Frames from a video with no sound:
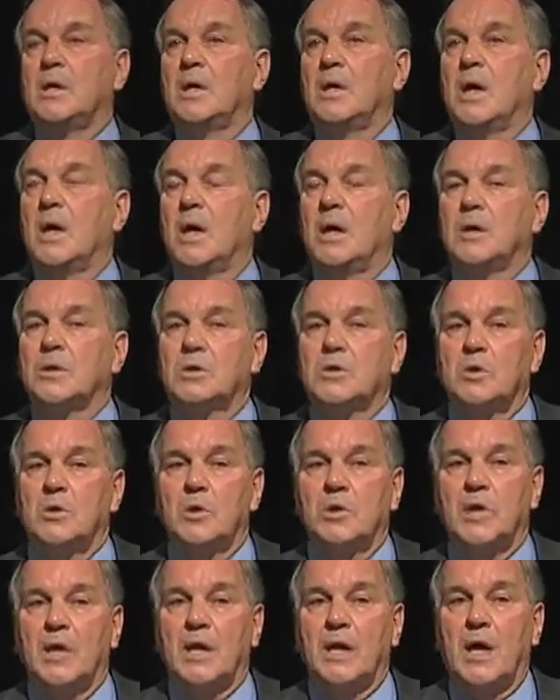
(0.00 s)
to
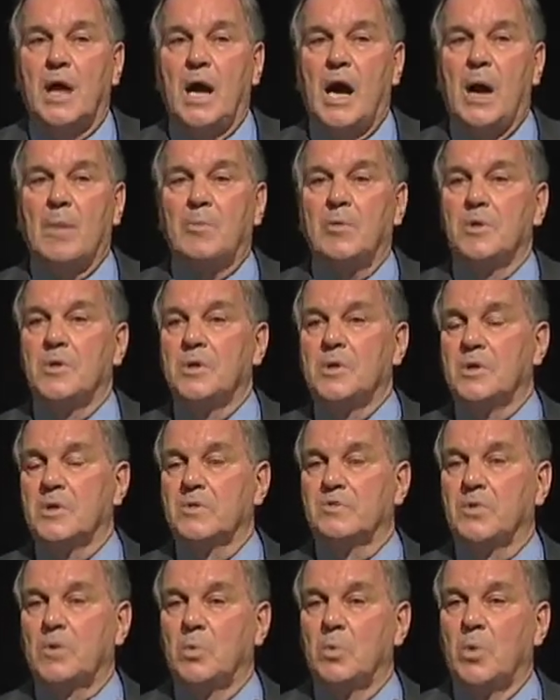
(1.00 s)
look at opera in a
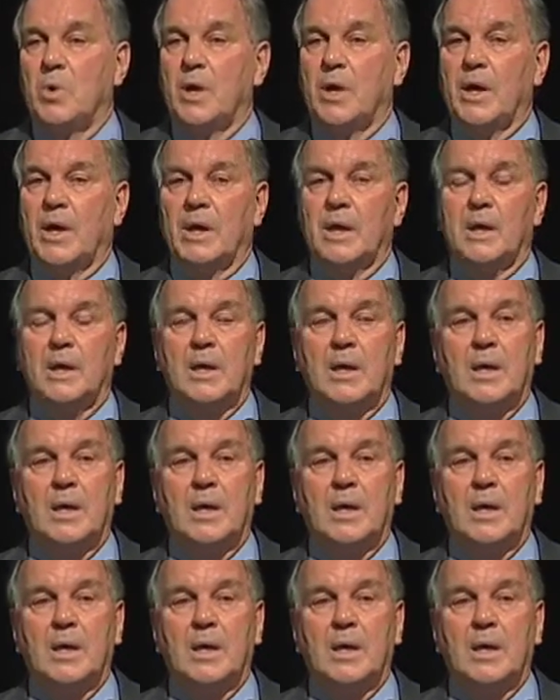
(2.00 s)
different way,